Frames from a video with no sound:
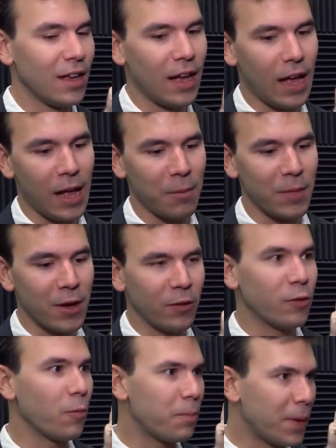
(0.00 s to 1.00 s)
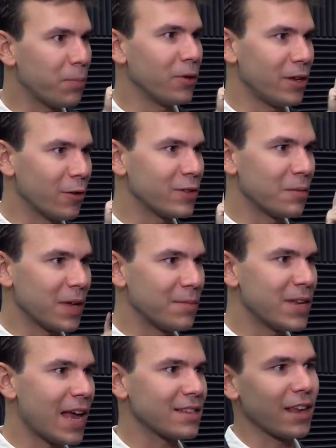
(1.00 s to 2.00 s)
So people
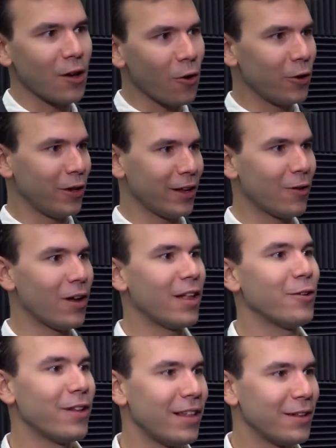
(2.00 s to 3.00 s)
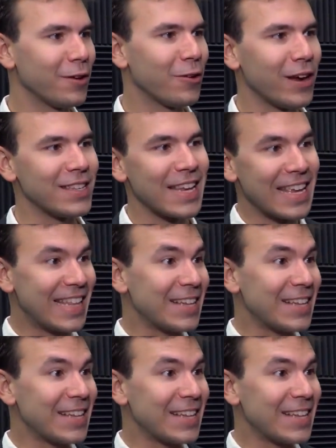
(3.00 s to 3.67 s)
sometimes ask like, oh, are you going to go 180 degrees?